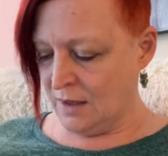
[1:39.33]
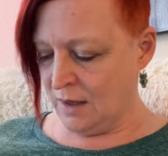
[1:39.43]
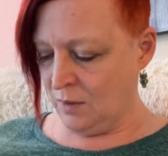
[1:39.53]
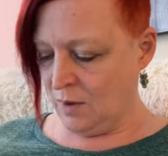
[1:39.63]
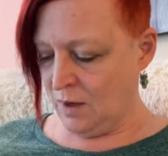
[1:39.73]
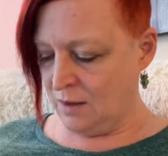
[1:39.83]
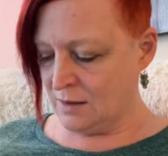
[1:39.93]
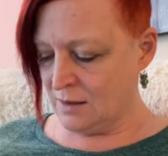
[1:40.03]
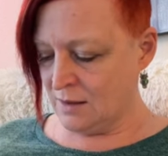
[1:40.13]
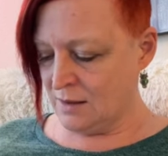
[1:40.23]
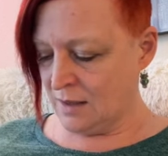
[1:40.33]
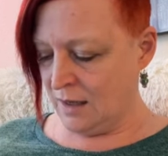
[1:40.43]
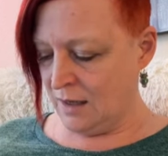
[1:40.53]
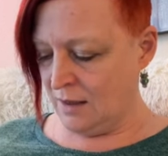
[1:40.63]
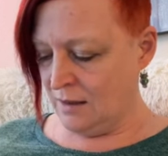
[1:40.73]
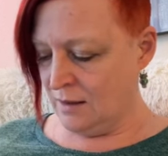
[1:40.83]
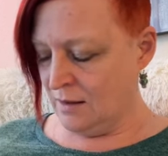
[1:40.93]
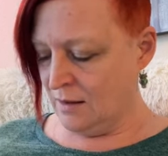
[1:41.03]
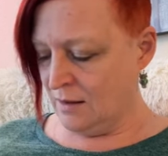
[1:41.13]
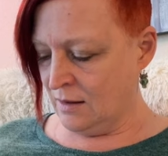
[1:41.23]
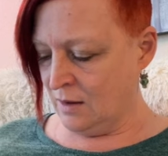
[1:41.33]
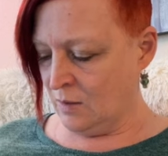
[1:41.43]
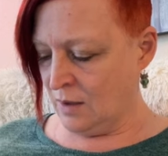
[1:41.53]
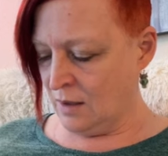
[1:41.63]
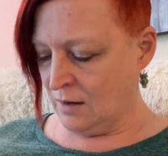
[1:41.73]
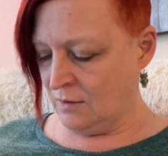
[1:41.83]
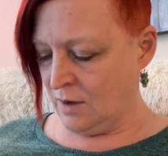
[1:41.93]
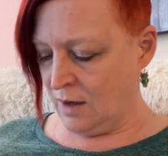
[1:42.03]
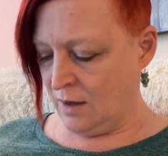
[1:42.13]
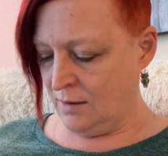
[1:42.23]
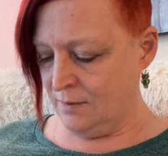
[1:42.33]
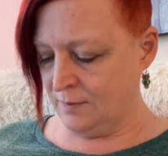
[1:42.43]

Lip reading: Can we honestly say that we love God?